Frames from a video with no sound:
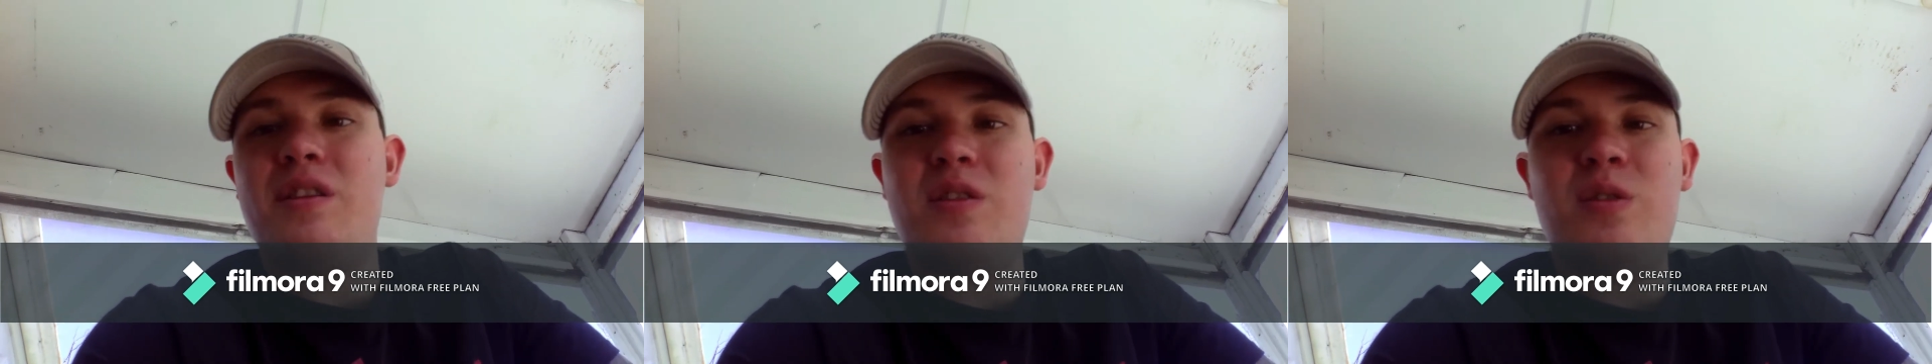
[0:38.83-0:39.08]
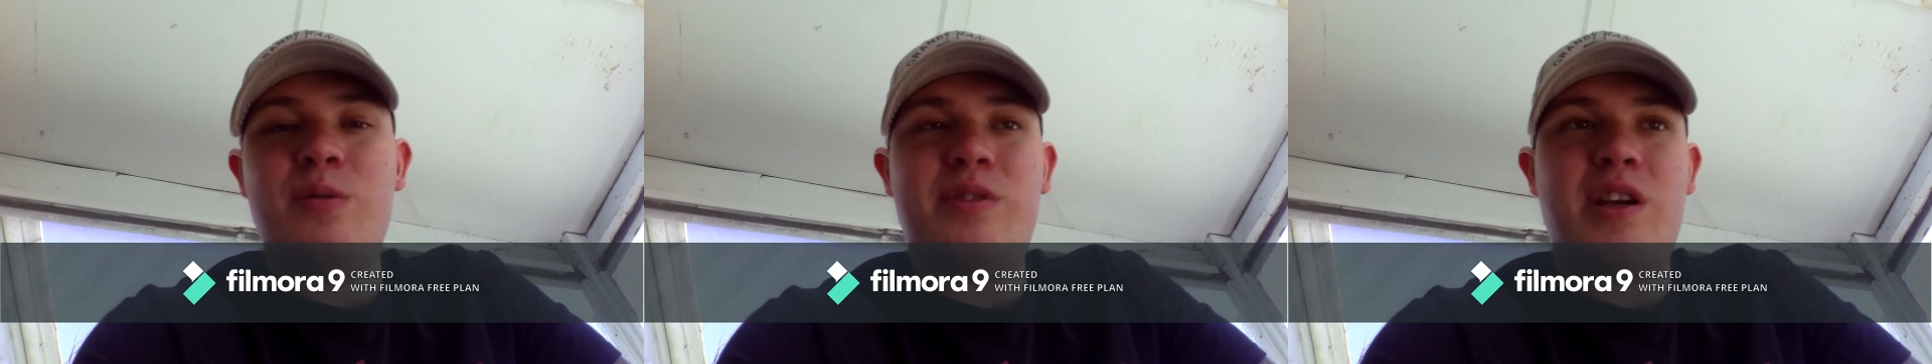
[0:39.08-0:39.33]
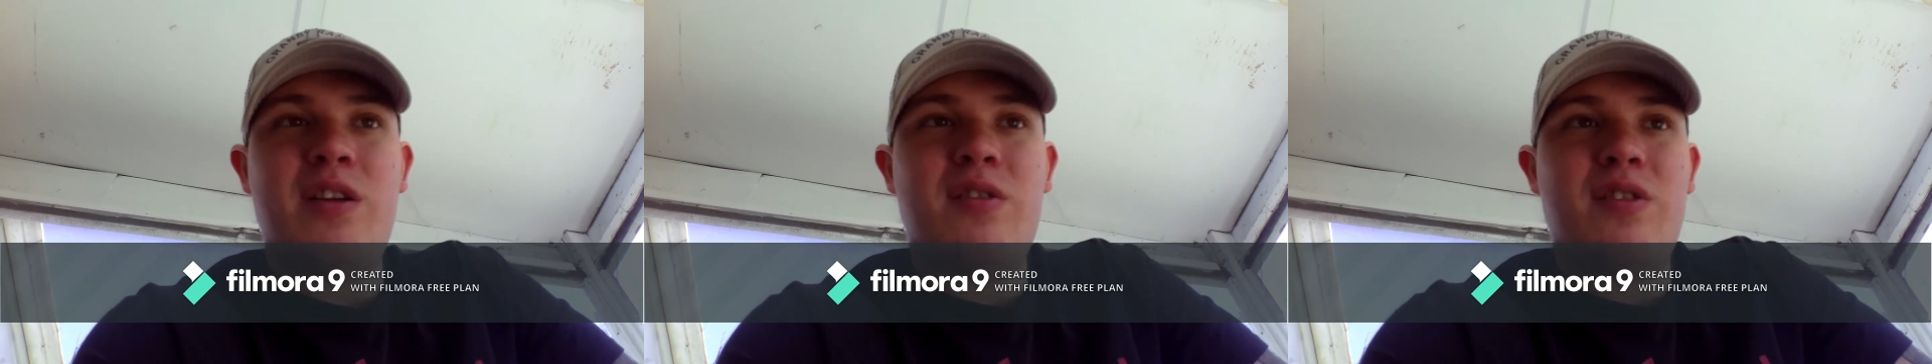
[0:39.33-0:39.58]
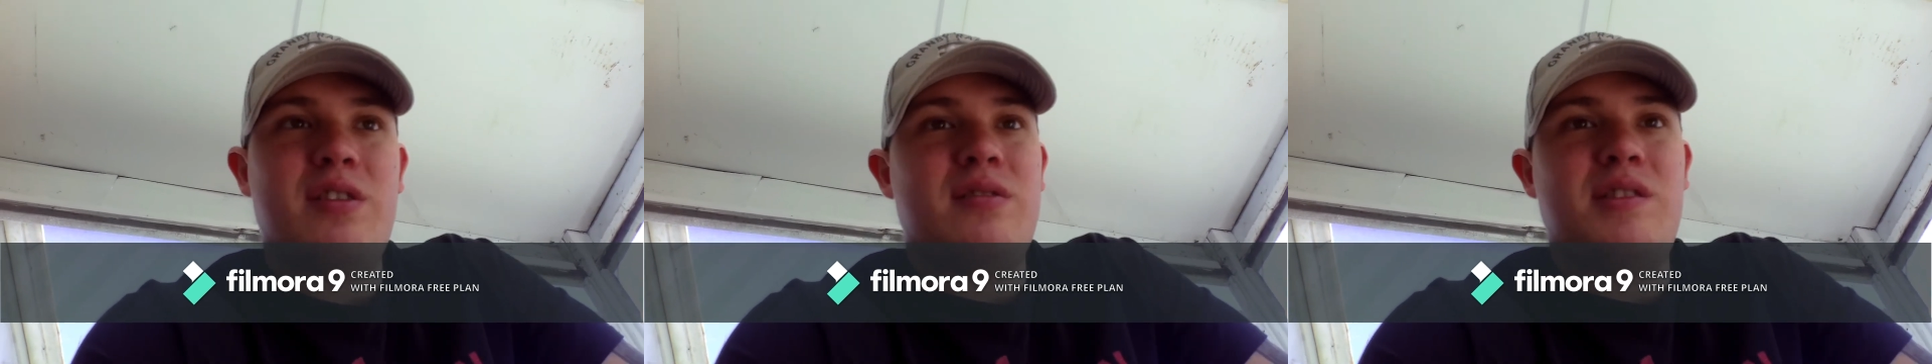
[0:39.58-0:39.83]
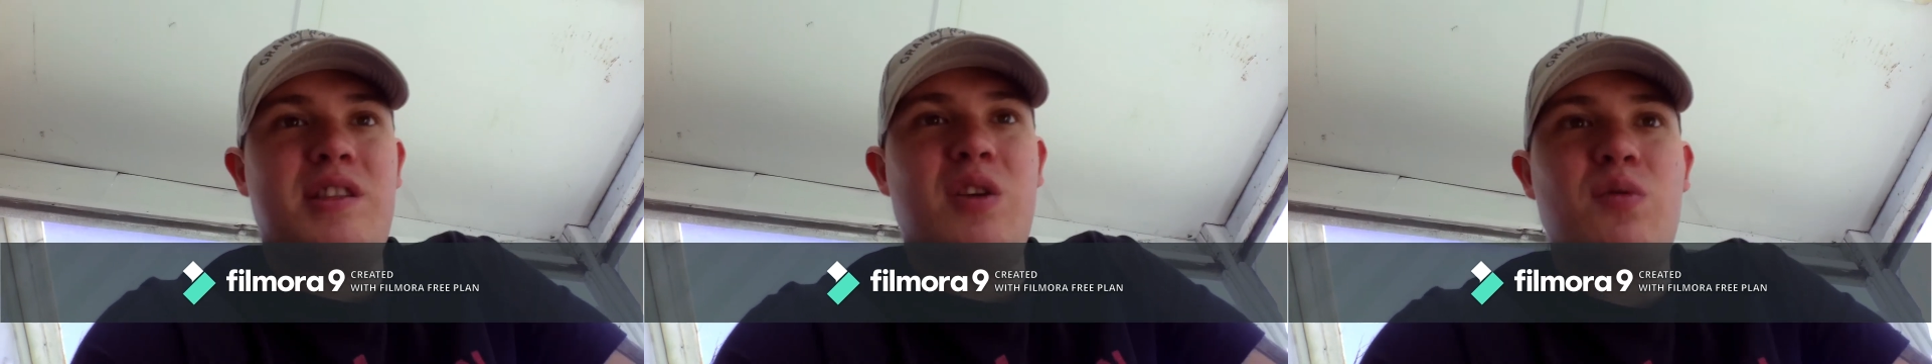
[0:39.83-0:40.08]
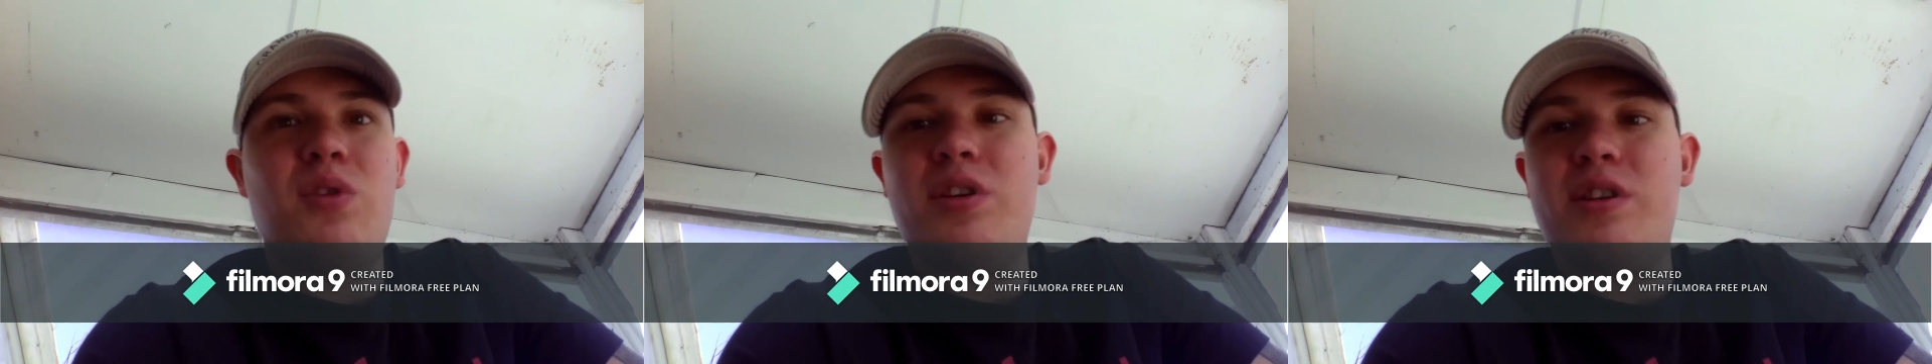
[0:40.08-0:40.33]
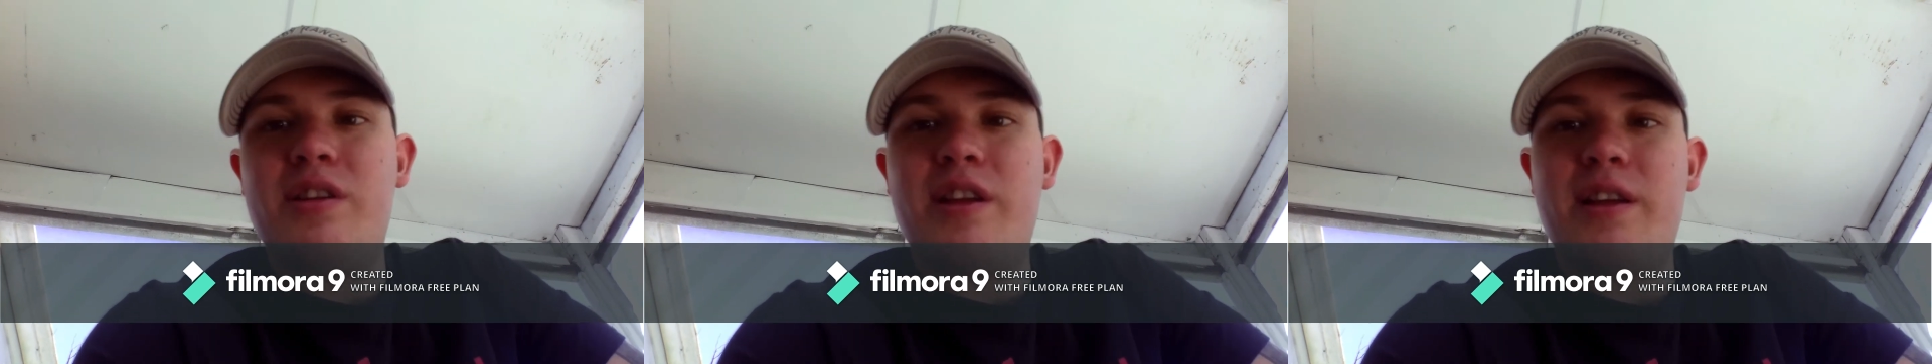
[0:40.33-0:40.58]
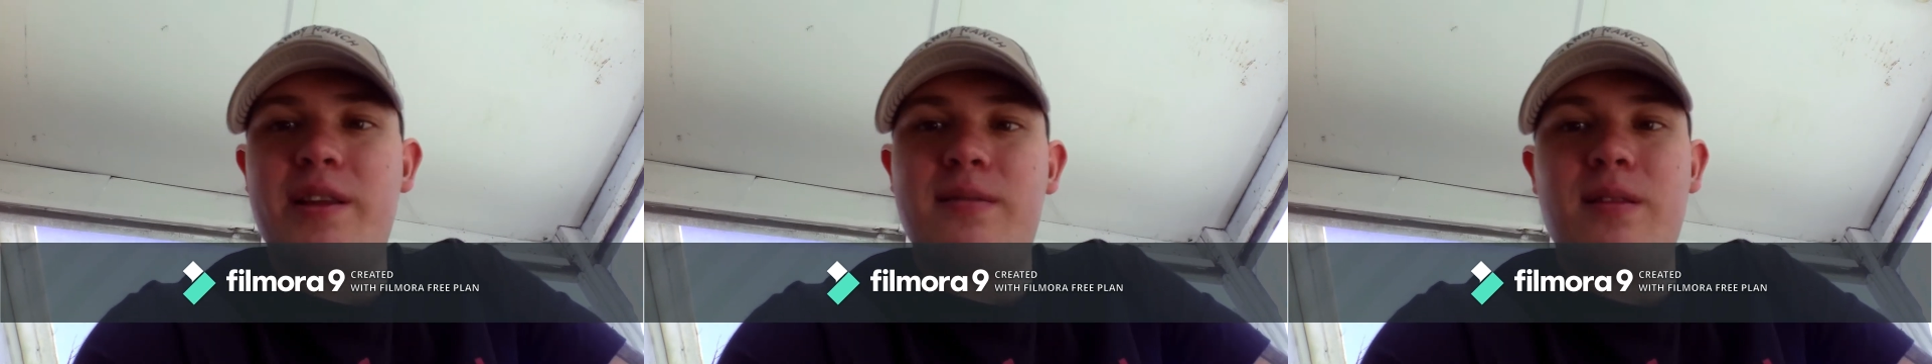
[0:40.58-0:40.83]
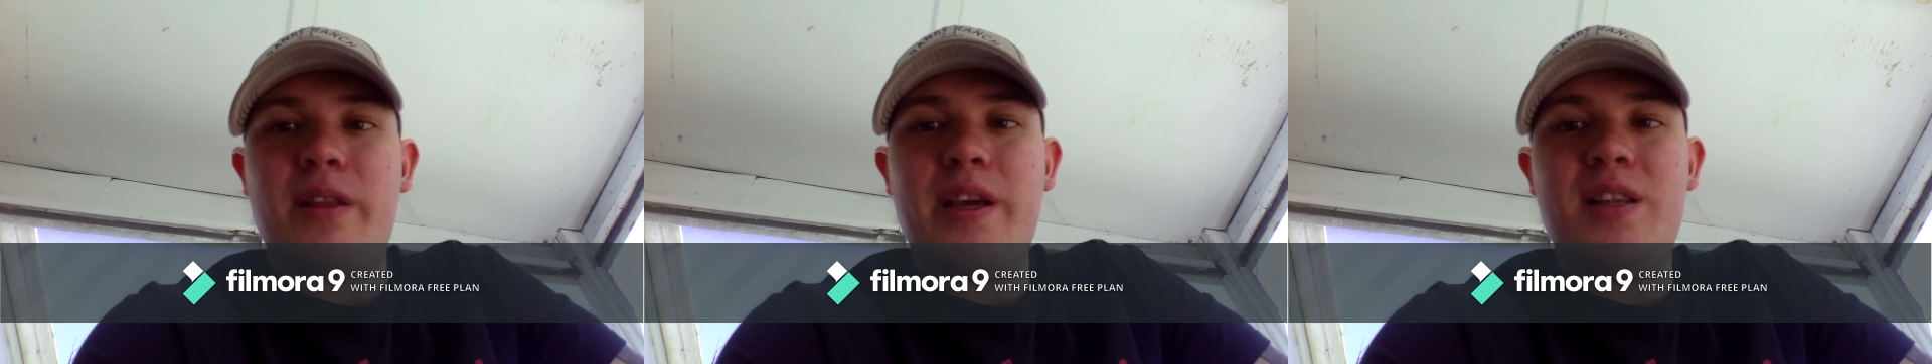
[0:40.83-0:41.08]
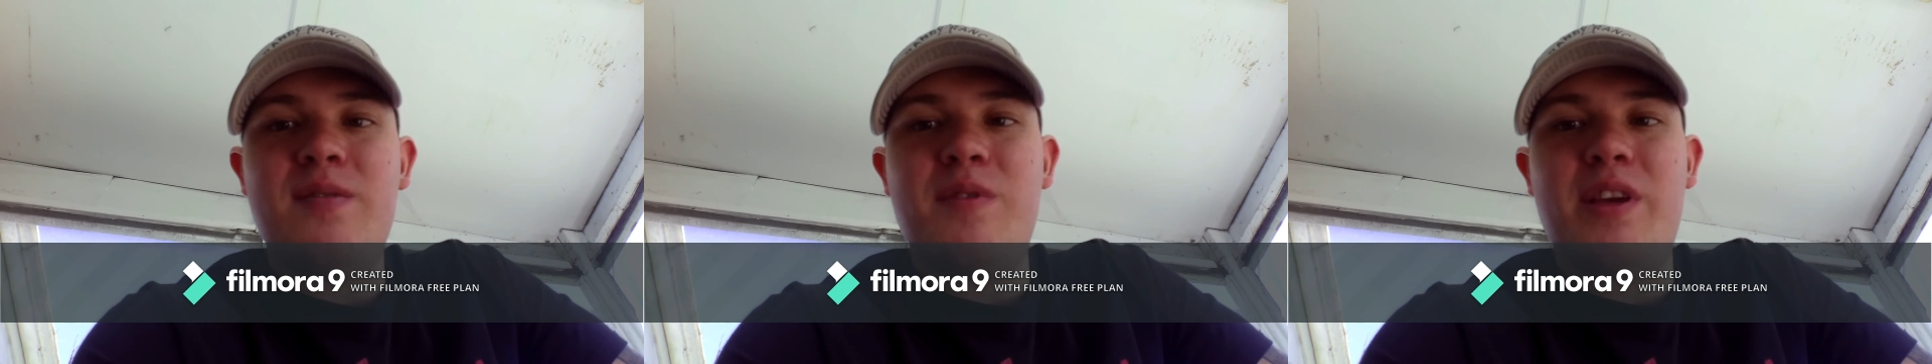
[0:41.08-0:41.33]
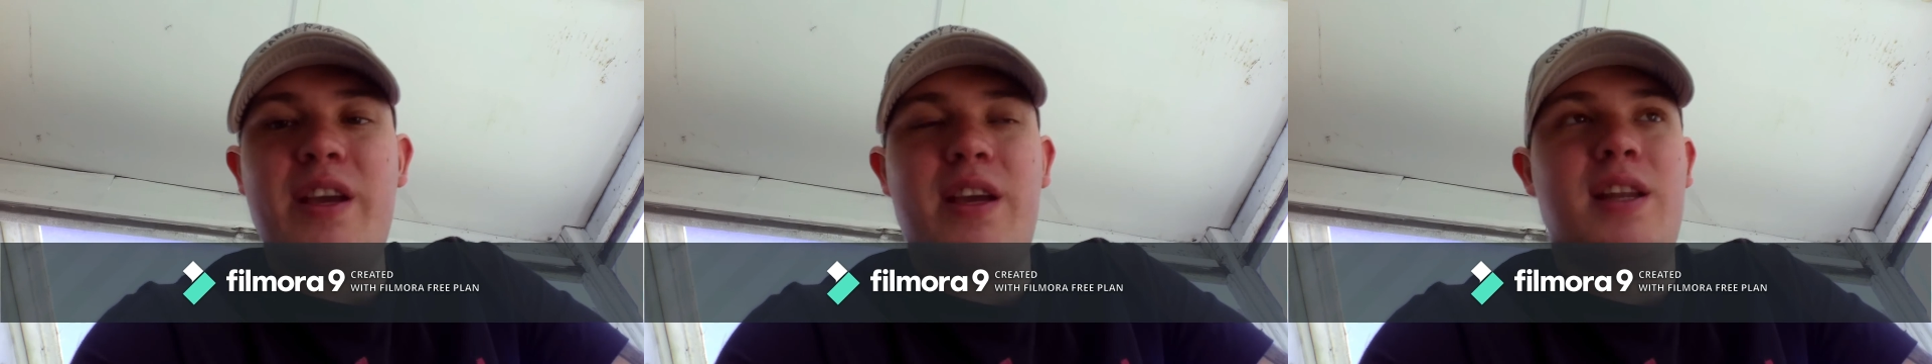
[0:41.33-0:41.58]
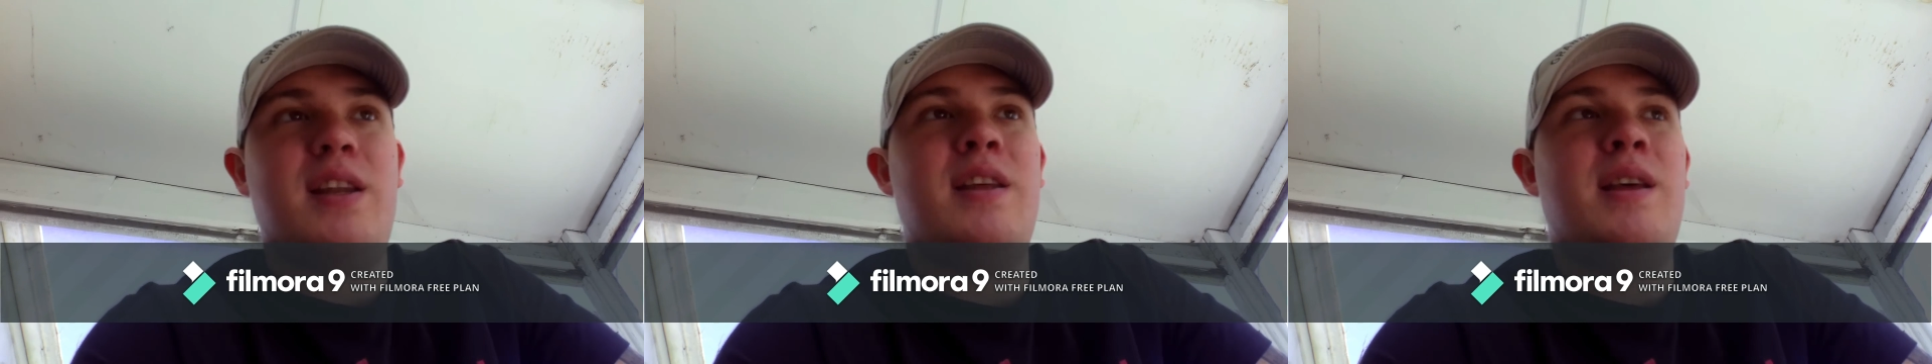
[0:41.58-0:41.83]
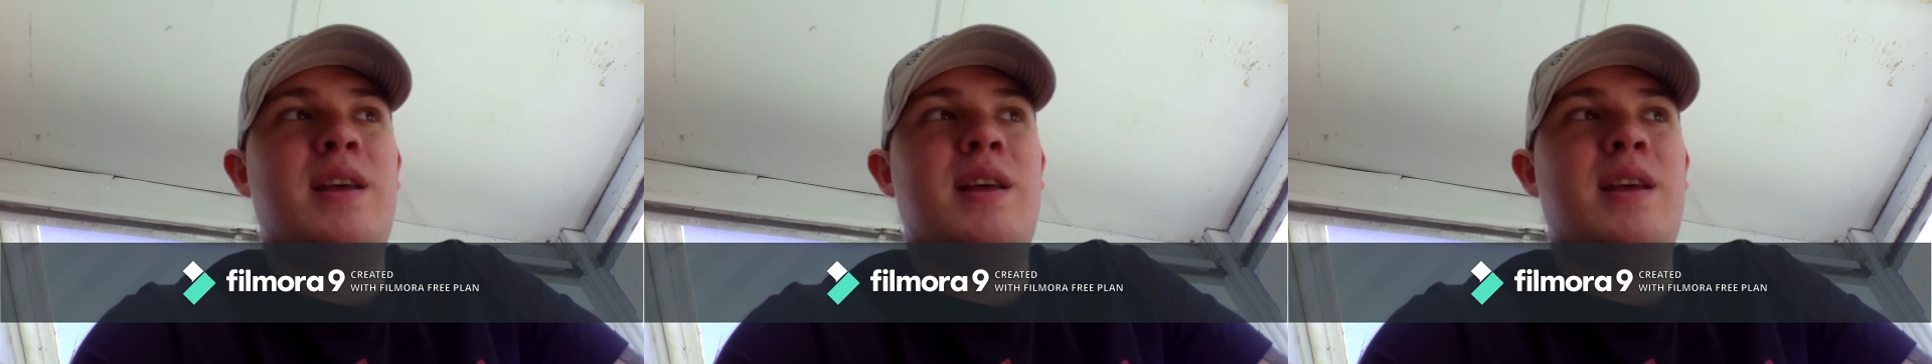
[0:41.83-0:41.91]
a YouTube channel and see what it leads me in.